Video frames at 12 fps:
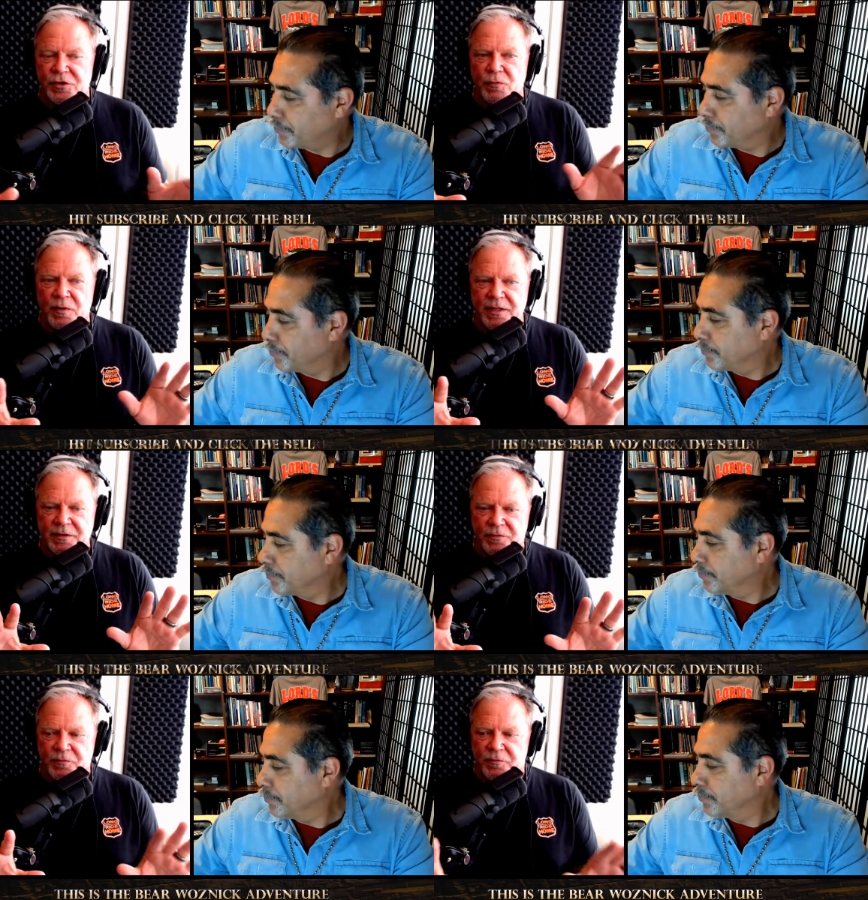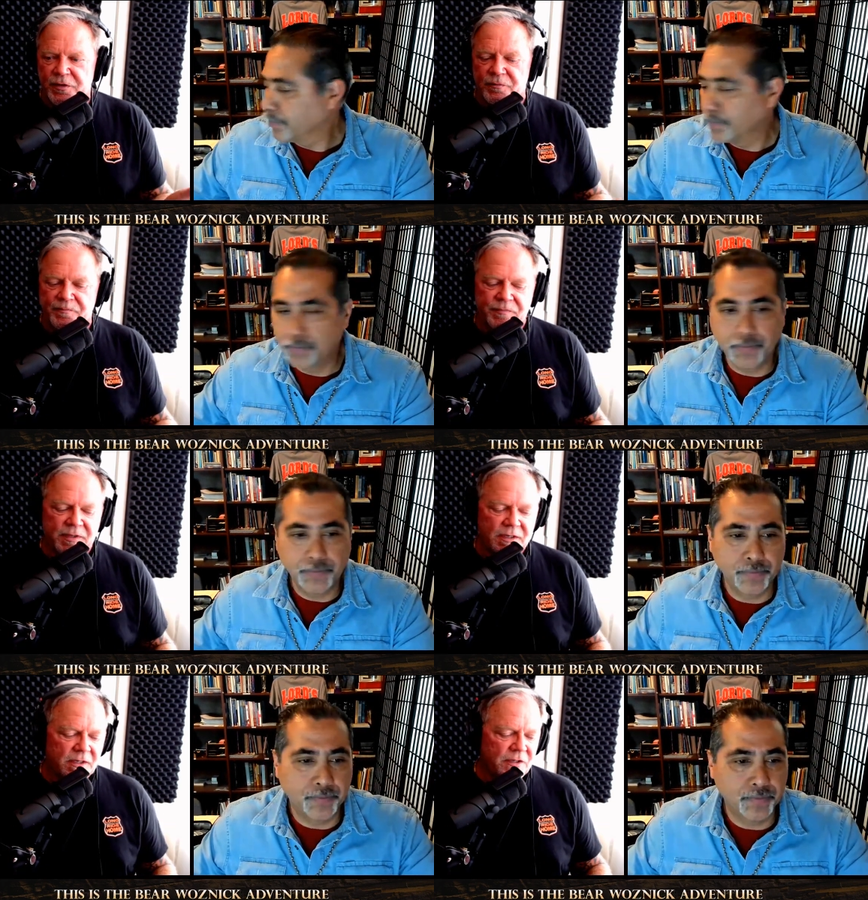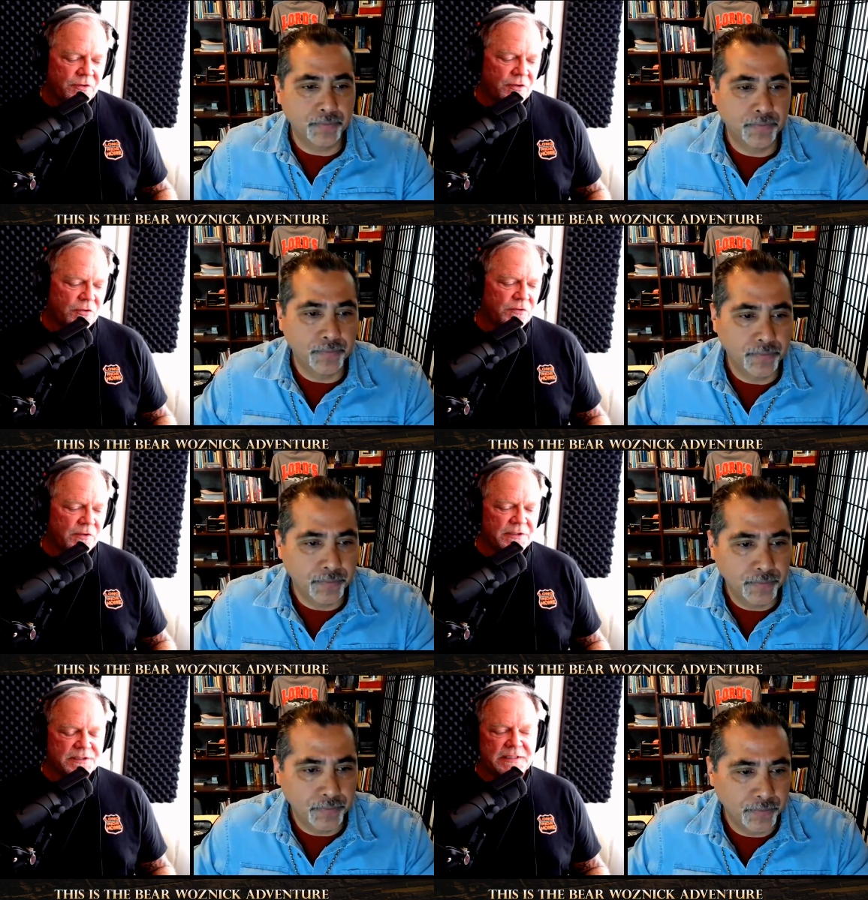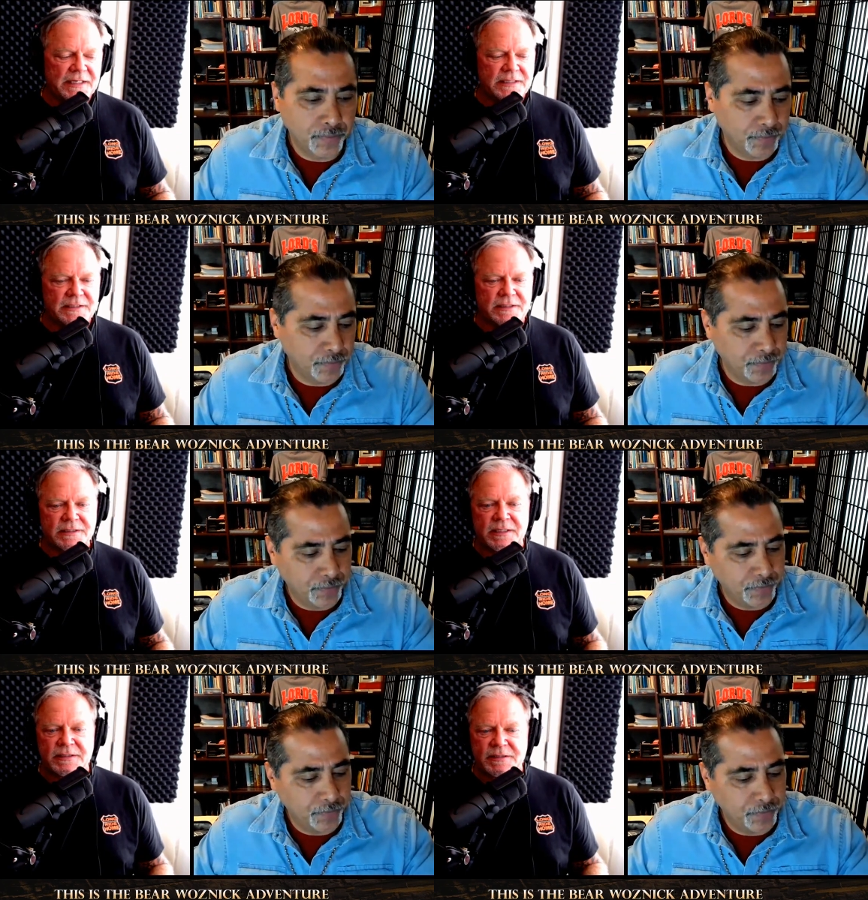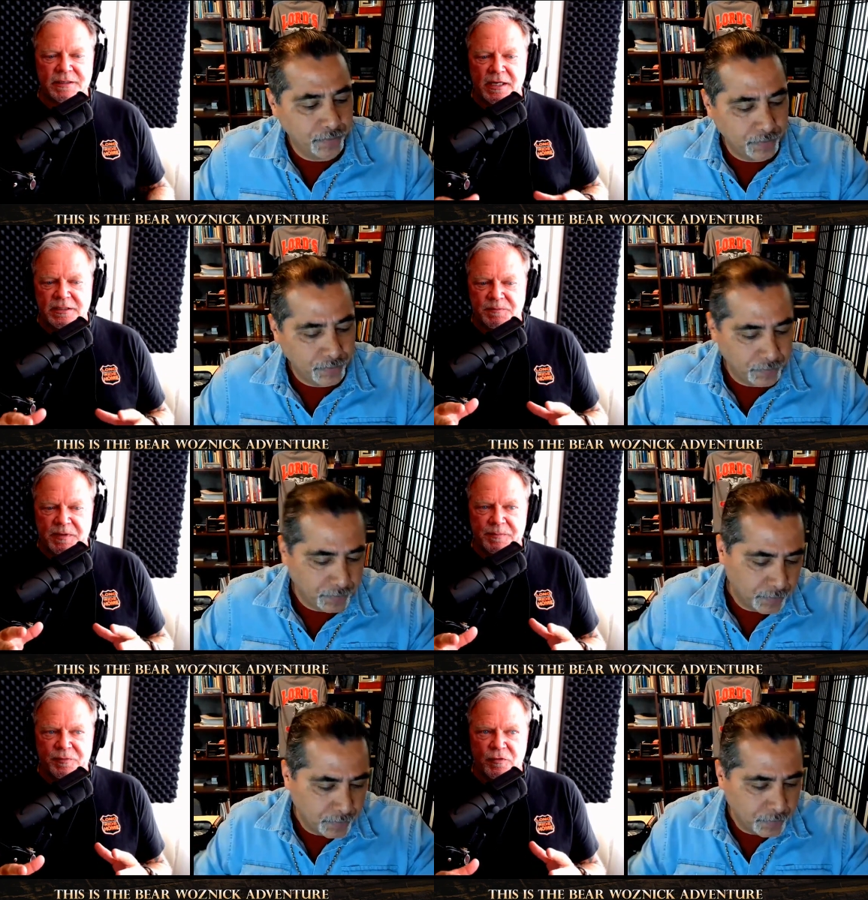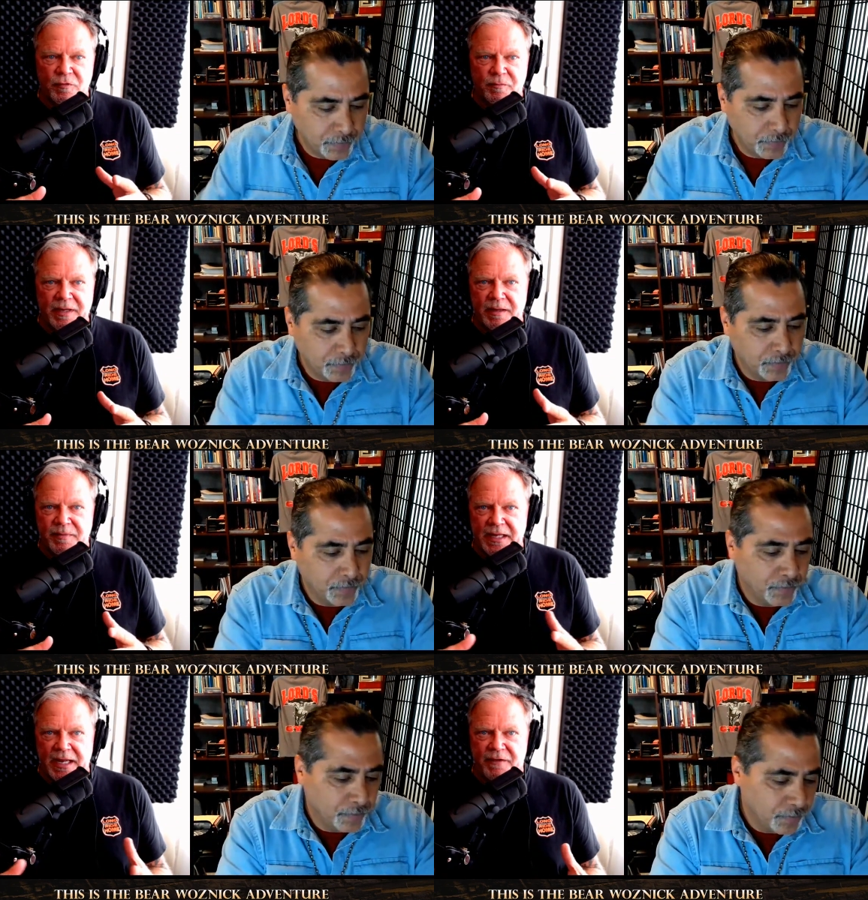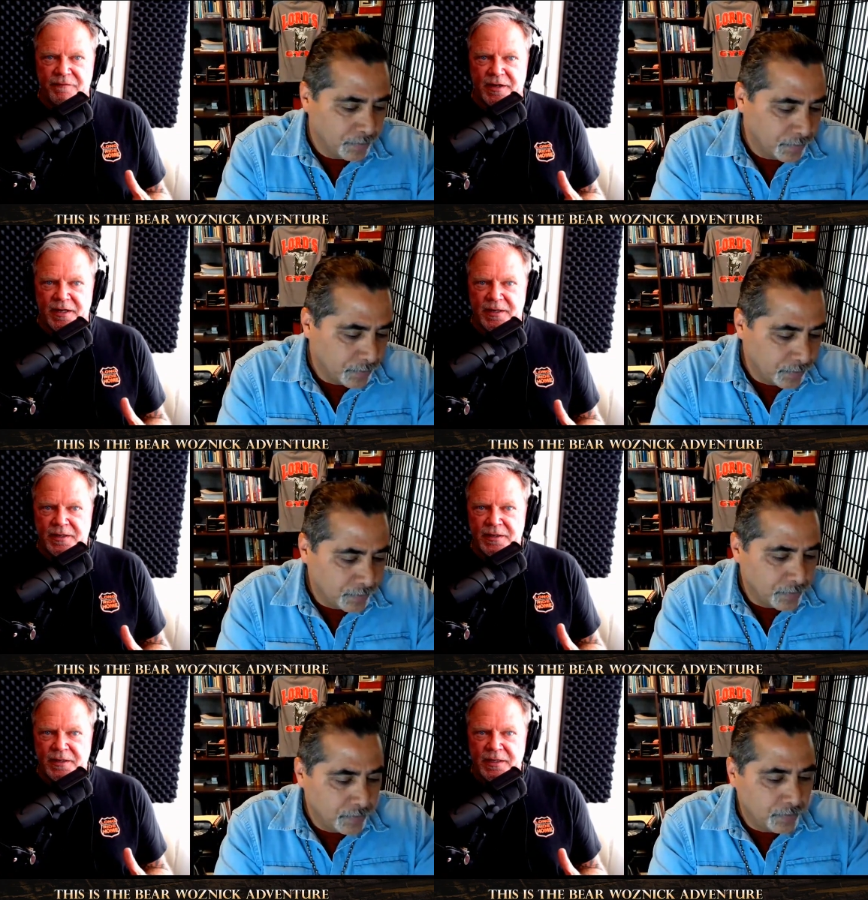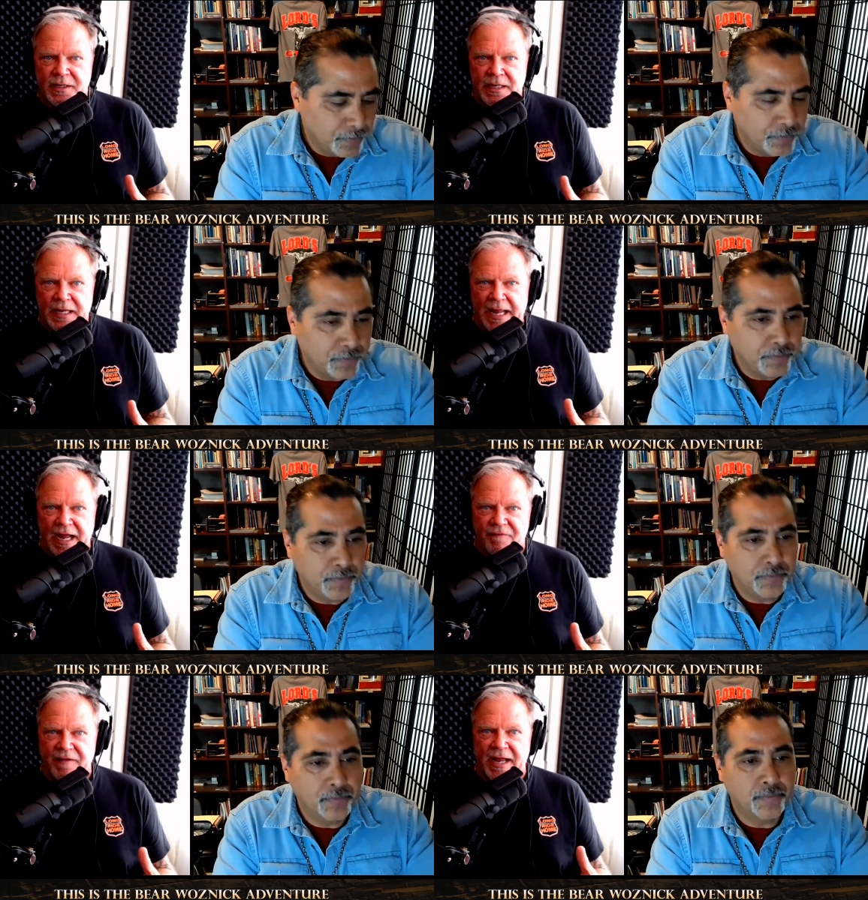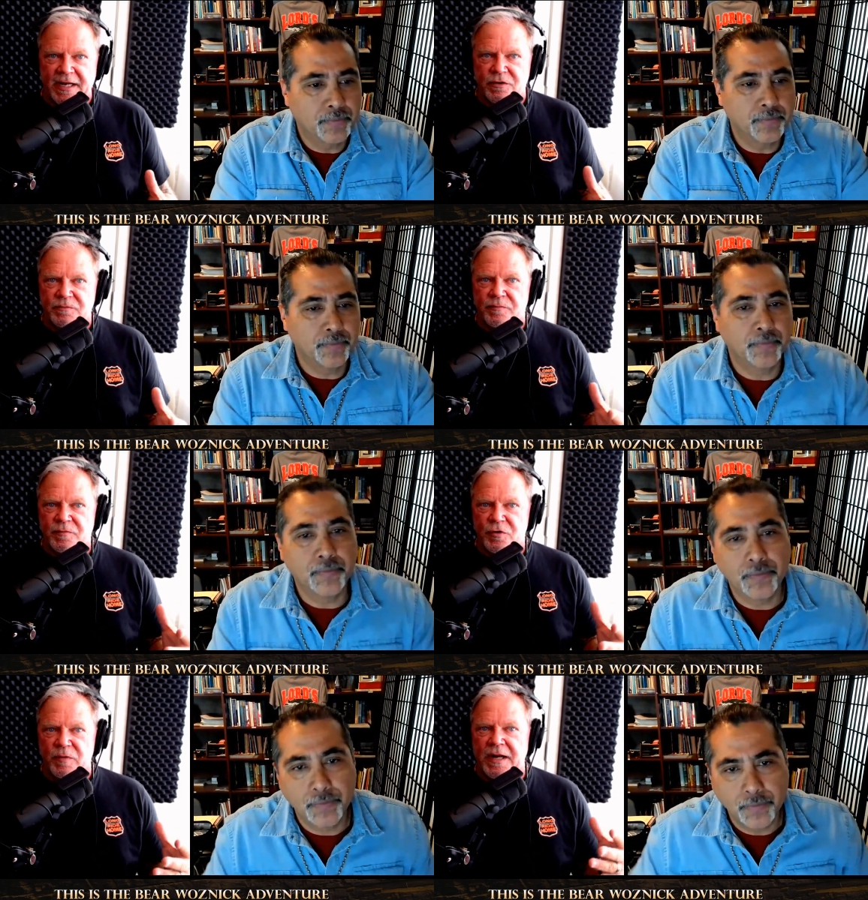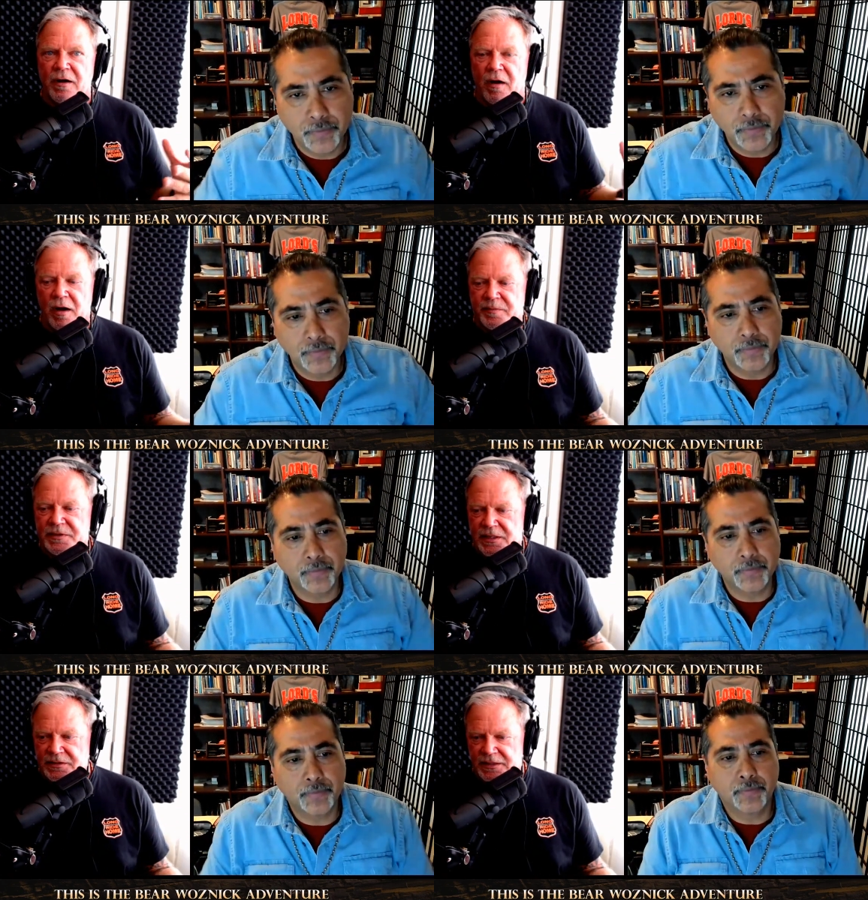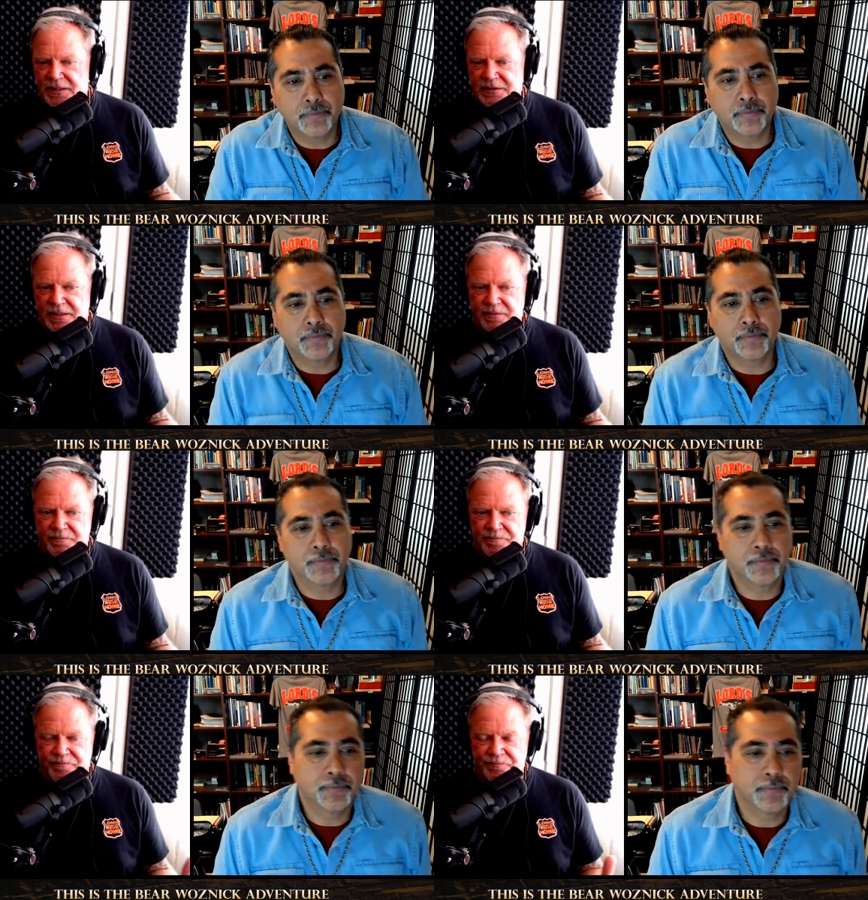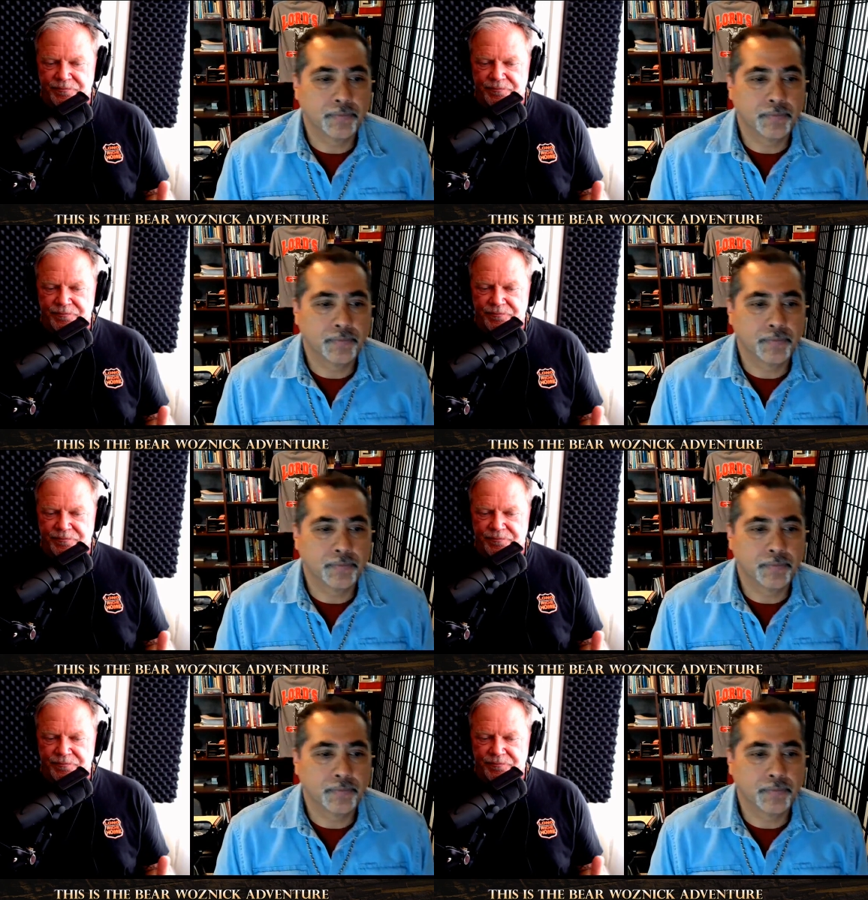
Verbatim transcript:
Speaker 1: And you know, one of the the, the cruelest things is is as people who maybe have uh, have had great harm t- done to them.